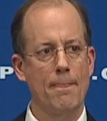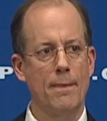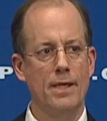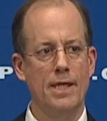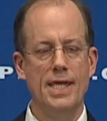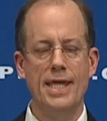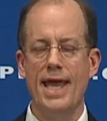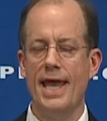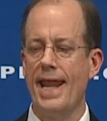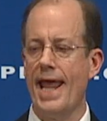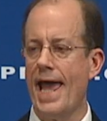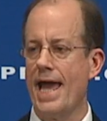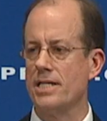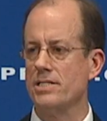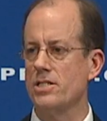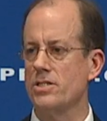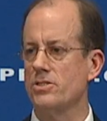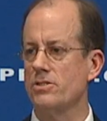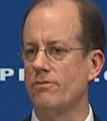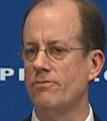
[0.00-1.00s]
He had
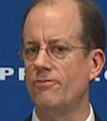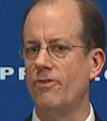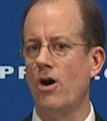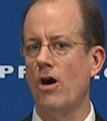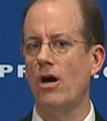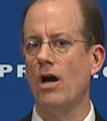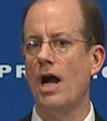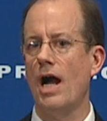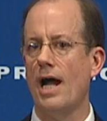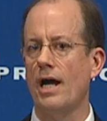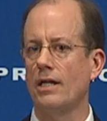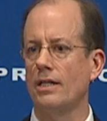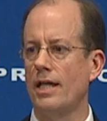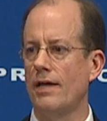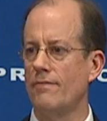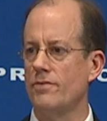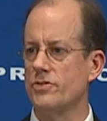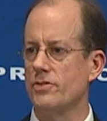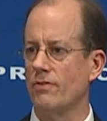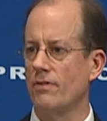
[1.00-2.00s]
access to far higher
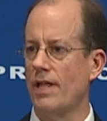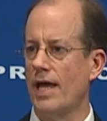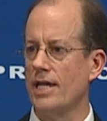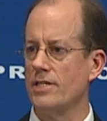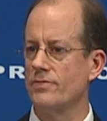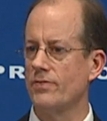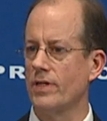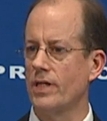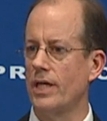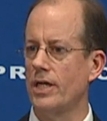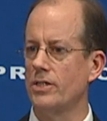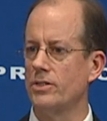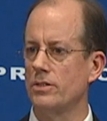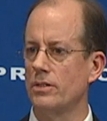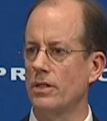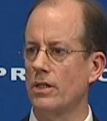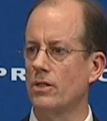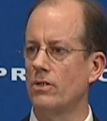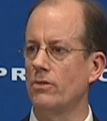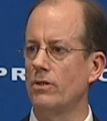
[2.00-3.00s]
levels of
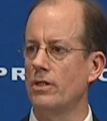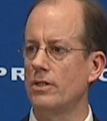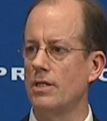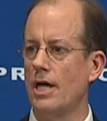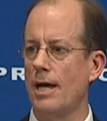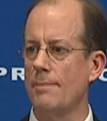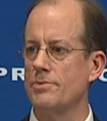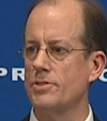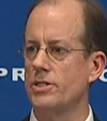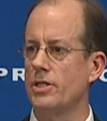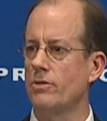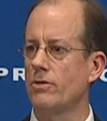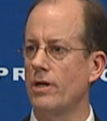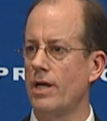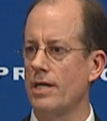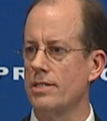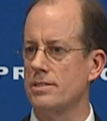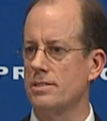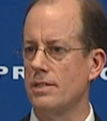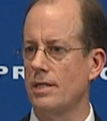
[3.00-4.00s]
classification, including top secret
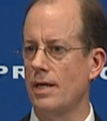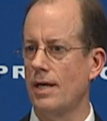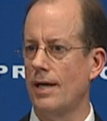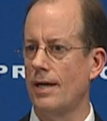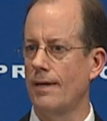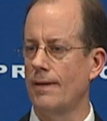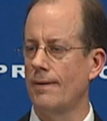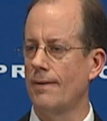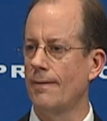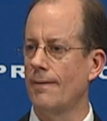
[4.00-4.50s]
SCI.